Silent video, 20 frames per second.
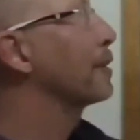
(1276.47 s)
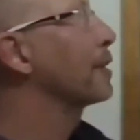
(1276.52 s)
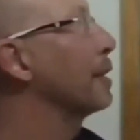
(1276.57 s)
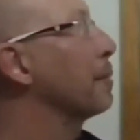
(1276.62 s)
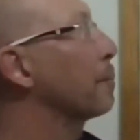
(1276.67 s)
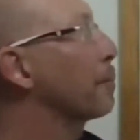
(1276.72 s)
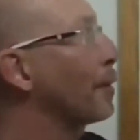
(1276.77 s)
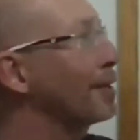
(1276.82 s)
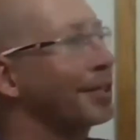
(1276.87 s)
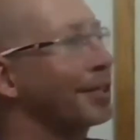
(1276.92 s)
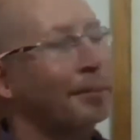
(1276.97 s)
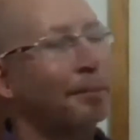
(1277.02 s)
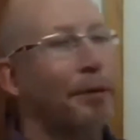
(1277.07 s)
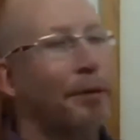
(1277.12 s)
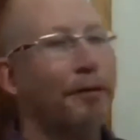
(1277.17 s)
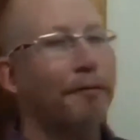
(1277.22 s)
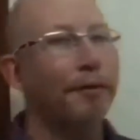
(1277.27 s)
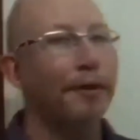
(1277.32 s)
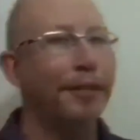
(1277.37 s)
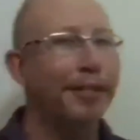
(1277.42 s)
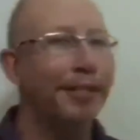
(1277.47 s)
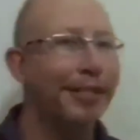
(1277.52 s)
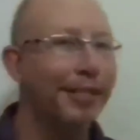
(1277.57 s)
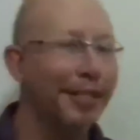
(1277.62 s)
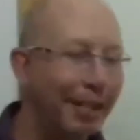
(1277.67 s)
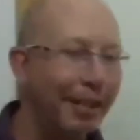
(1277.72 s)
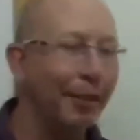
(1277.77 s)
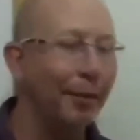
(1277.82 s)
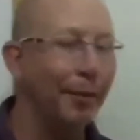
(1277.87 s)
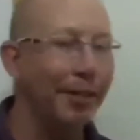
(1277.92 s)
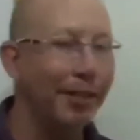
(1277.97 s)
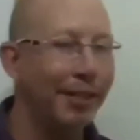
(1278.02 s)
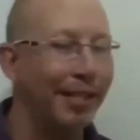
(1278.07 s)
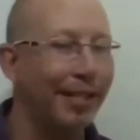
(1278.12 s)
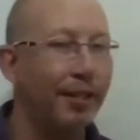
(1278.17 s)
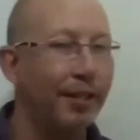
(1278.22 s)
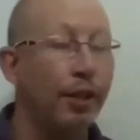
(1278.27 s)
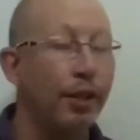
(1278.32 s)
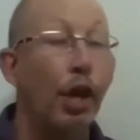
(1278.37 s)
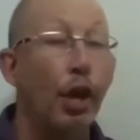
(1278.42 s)
and present perfect continuous
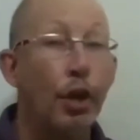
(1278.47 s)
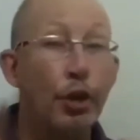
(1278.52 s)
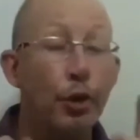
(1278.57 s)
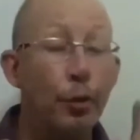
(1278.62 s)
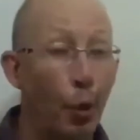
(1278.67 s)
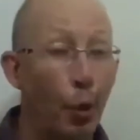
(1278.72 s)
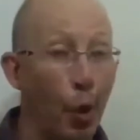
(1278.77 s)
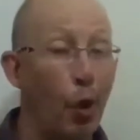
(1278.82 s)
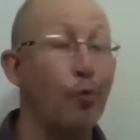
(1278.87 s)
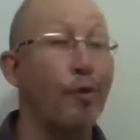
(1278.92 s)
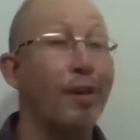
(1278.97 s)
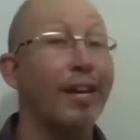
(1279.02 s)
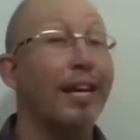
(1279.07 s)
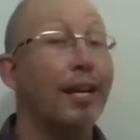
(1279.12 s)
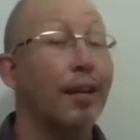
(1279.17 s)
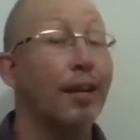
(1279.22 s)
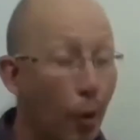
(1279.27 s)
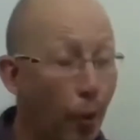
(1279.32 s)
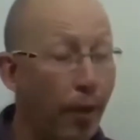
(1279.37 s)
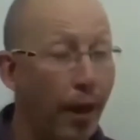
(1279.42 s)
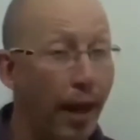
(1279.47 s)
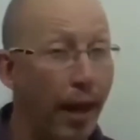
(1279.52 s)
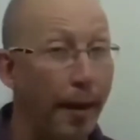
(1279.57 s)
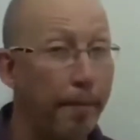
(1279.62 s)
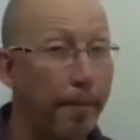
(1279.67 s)
is. You already know that,